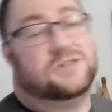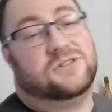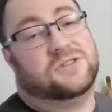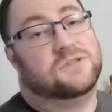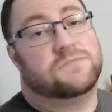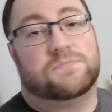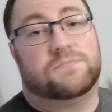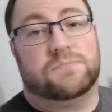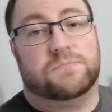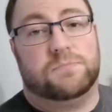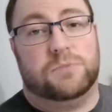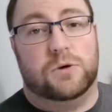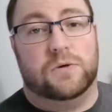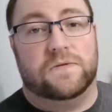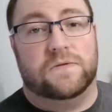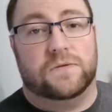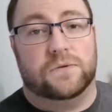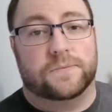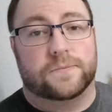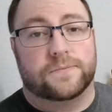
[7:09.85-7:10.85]
And it's just
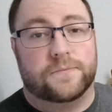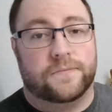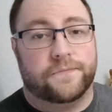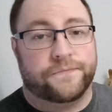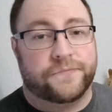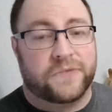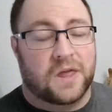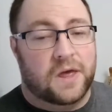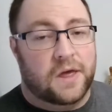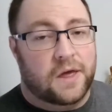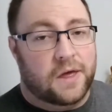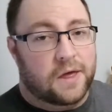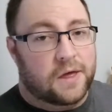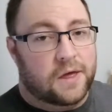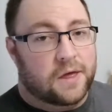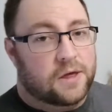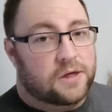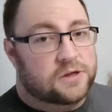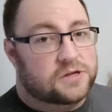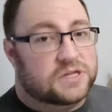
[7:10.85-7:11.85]
Beautiful.
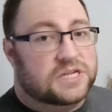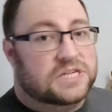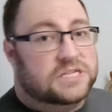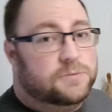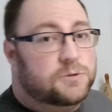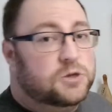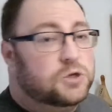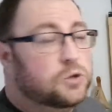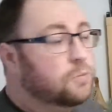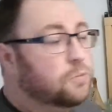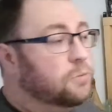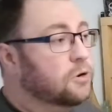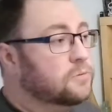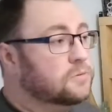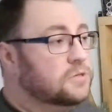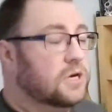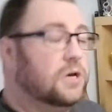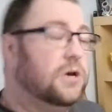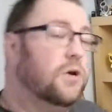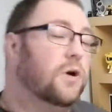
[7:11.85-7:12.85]
So that's my
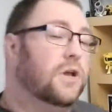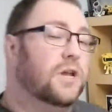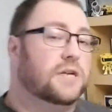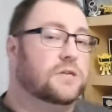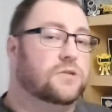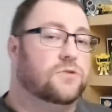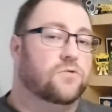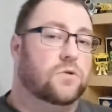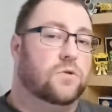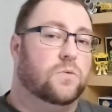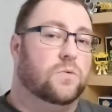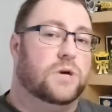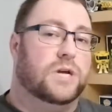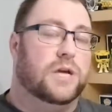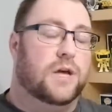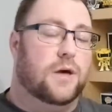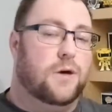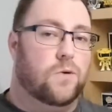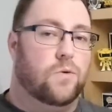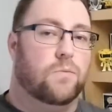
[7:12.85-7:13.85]
two pops that I got in Asda
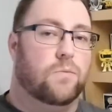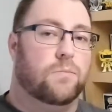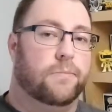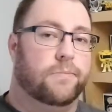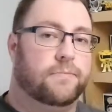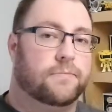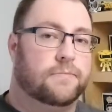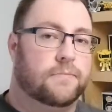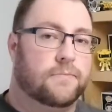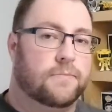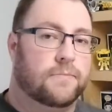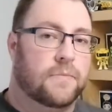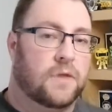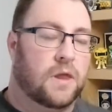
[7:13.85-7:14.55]
on the way home.